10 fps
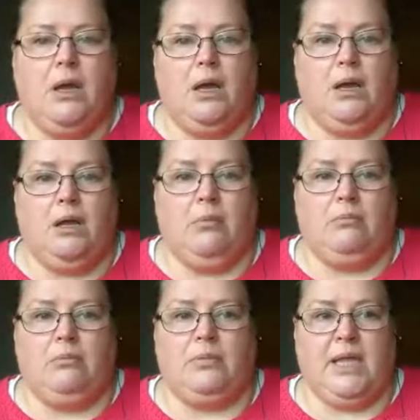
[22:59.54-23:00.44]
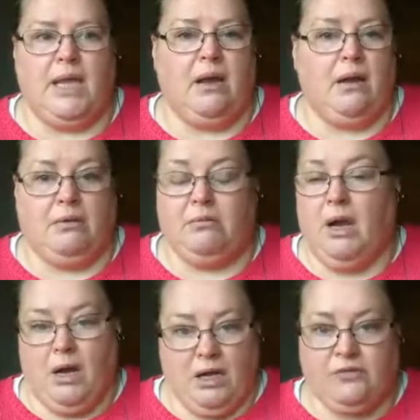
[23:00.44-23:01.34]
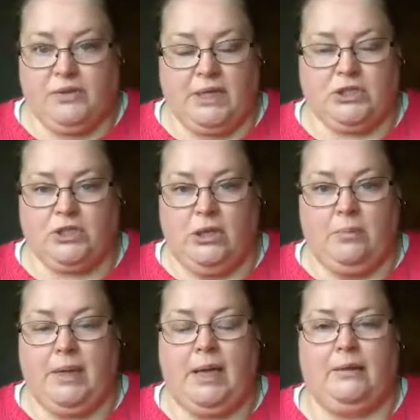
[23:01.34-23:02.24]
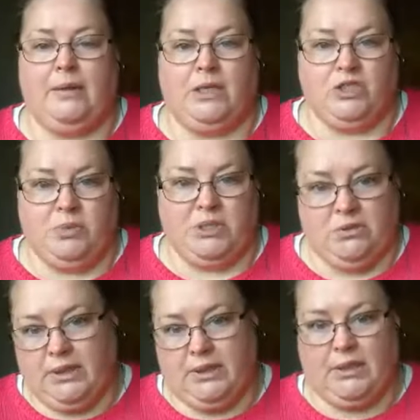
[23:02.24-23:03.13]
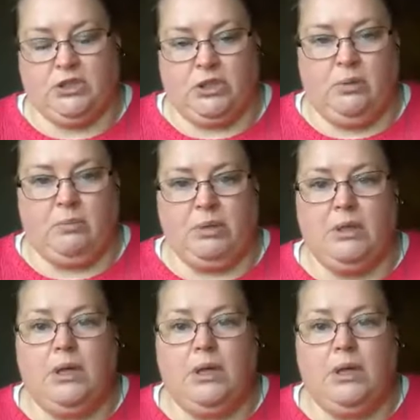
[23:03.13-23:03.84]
They are hired for that job and they should be doing that job.